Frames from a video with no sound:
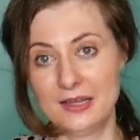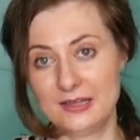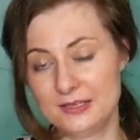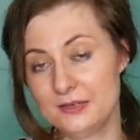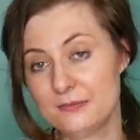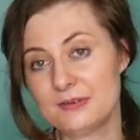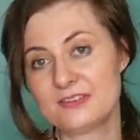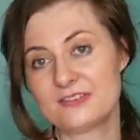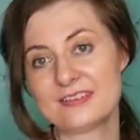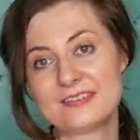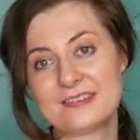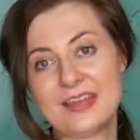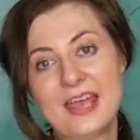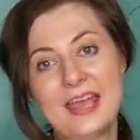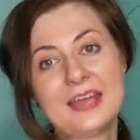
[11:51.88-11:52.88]
You would
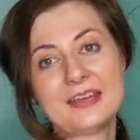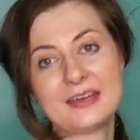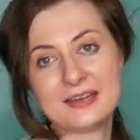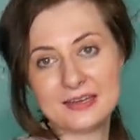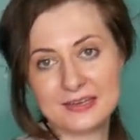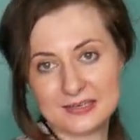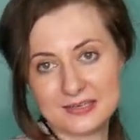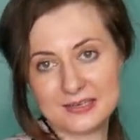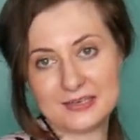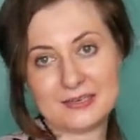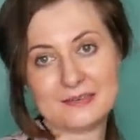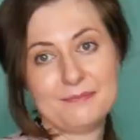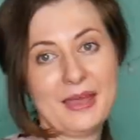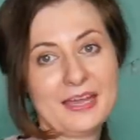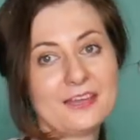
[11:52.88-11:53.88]
just take a
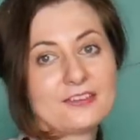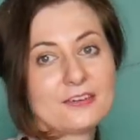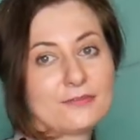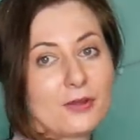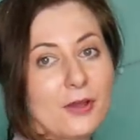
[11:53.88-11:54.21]
package of